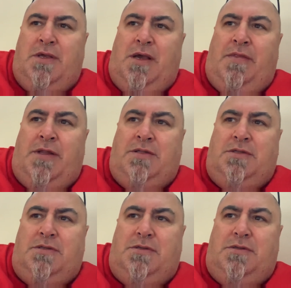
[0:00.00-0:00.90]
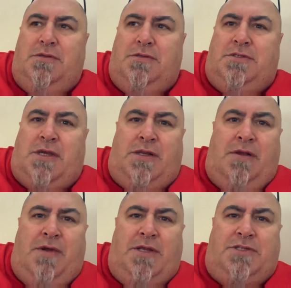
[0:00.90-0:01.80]
And then
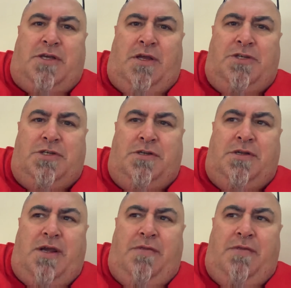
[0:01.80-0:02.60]
secondary education